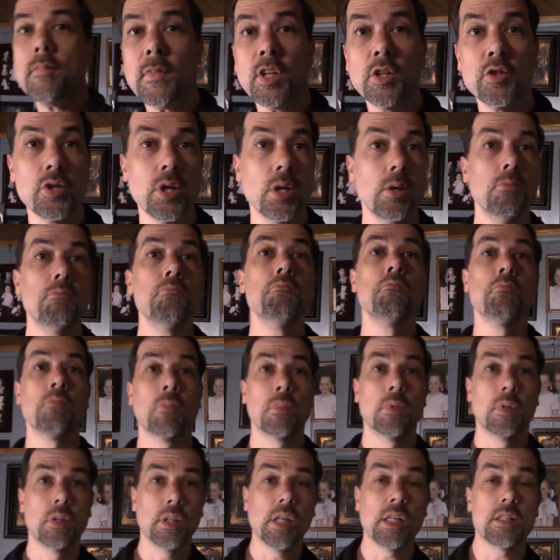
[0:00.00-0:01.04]
So
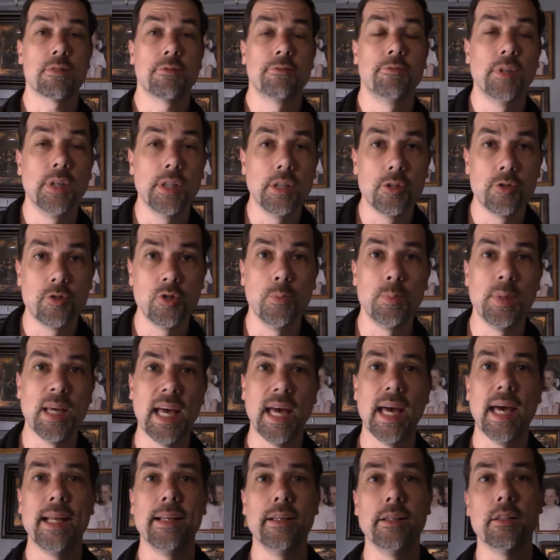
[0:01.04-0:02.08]
lots of fun to be
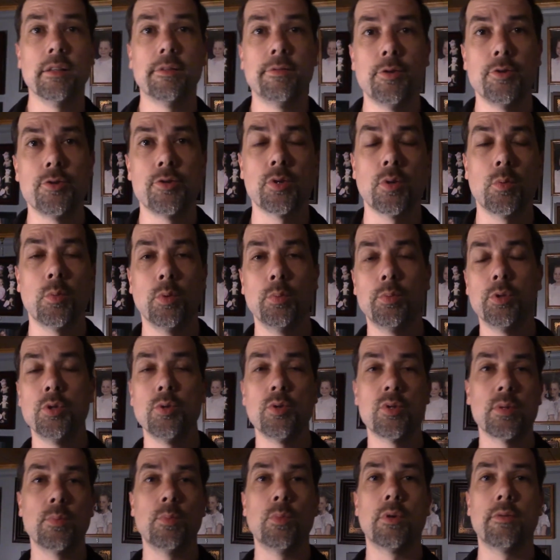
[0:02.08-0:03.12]
had in the future. We'll do
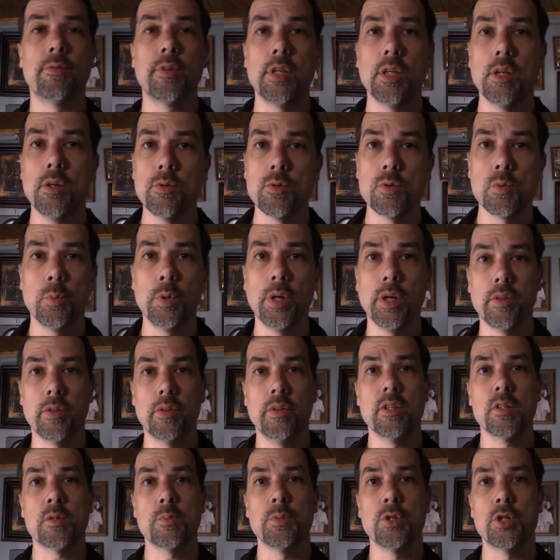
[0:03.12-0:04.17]
some more videos with
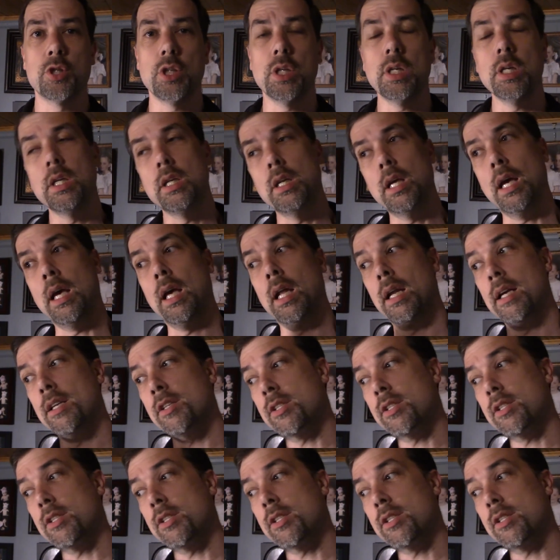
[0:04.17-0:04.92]
this machine and I